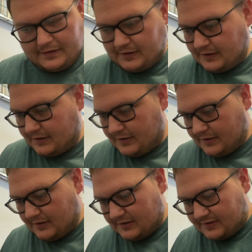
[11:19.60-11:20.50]

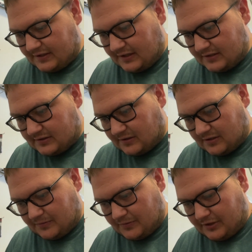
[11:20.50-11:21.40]
Here, let's see, let's
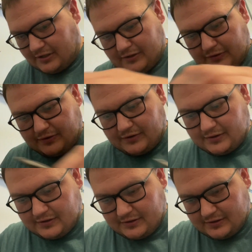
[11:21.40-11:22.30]
start with
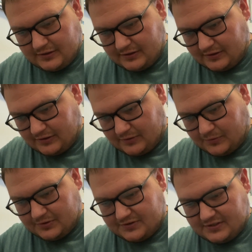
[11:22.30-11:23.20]
the
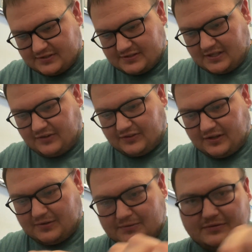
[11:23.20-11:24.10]
1/16
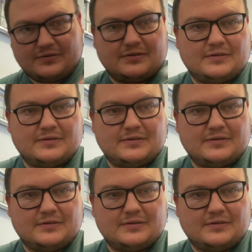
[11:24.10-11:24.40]
ounce.